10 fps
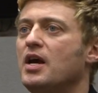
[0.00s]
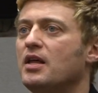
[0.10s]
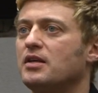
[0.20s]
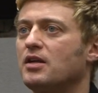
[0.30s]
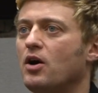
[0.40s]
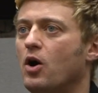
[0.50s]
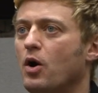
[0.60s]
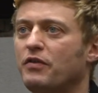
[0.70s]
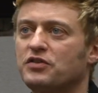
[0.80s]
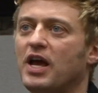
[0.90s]
They say, "Oh,
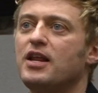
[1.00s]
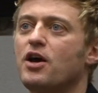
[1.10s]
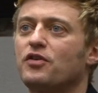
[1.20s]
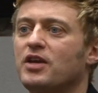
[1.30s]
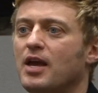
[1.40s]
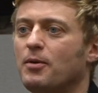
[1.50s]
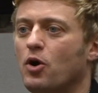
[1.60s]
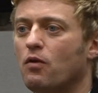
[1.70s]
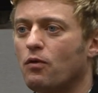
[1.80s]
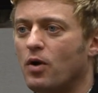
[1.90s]
if there's any other game in
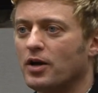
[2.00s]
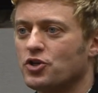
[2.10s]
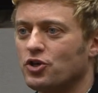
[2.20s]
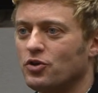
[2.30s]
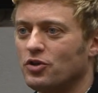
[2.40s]
Overwatch